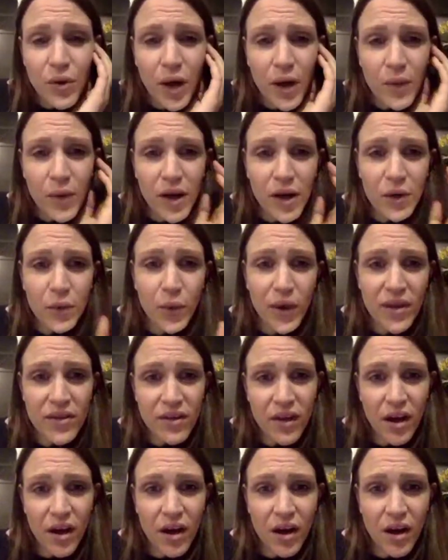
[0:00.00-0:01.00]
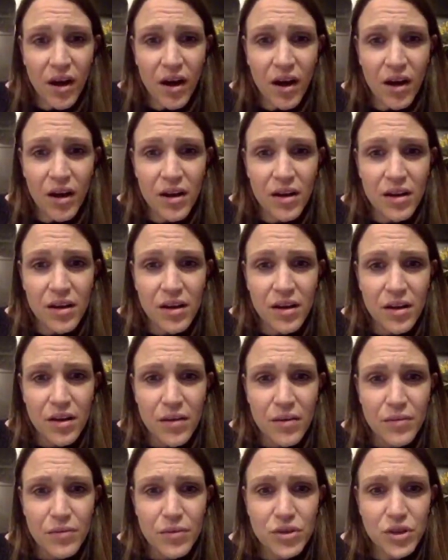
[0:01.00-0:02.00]
I work with are
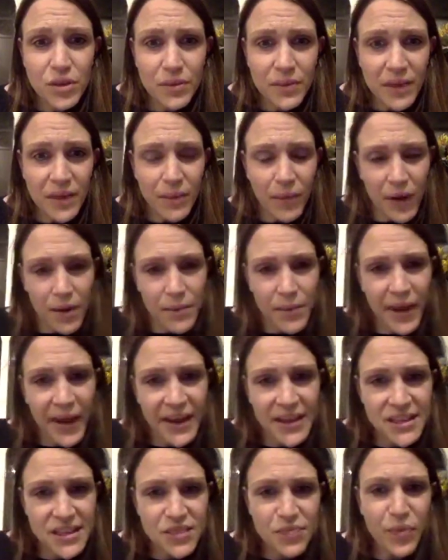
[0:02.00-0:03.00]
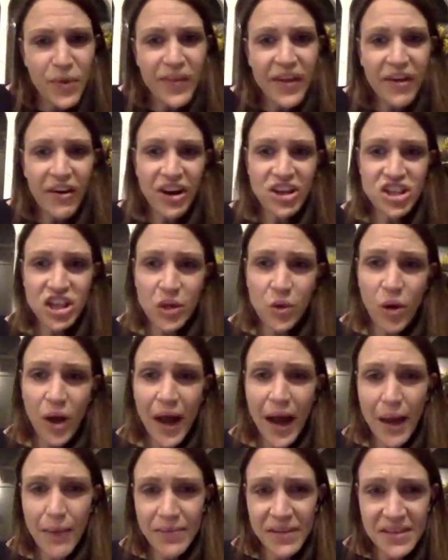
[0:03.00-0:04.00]
predominantly plant-based, but they're actually quite
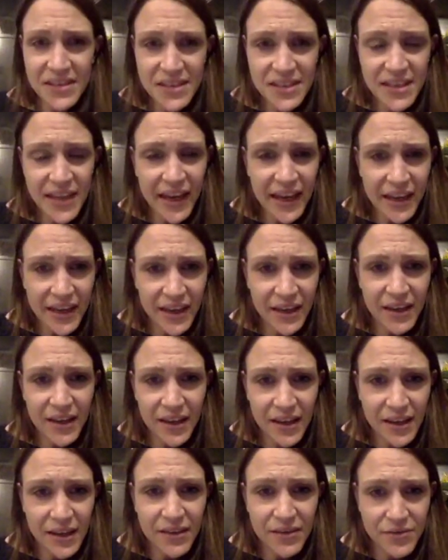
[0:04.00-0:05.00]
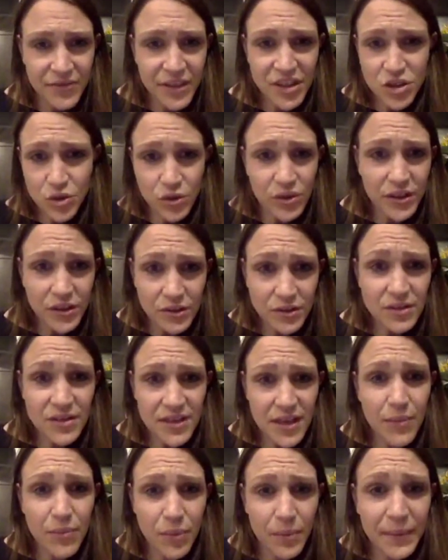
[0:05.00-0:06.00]
happy to take a fish oil
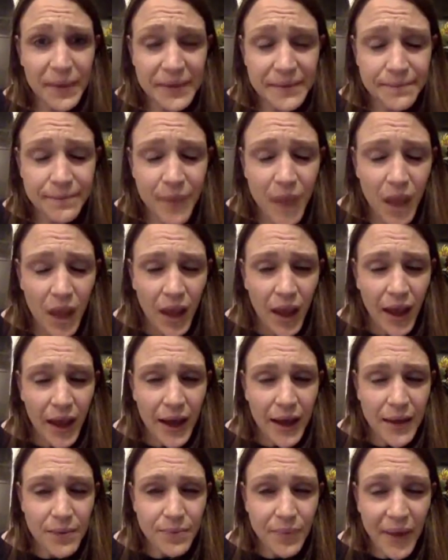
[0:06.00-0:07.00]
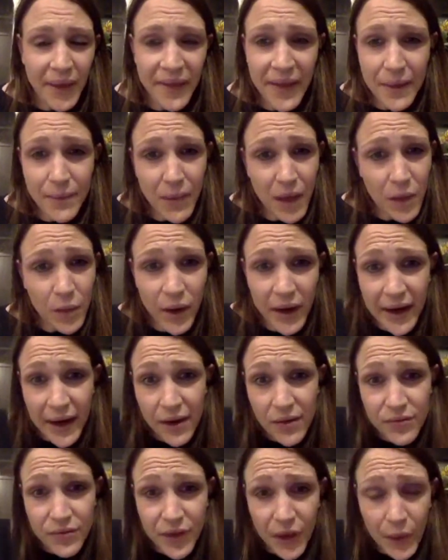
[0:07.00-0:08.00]
supplement, and that might work
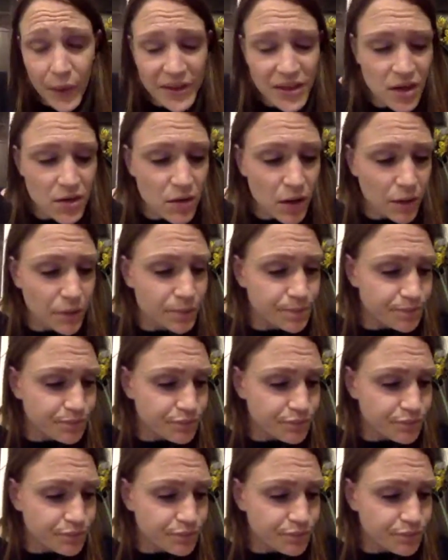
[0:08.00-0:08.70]
out for you. I don't know.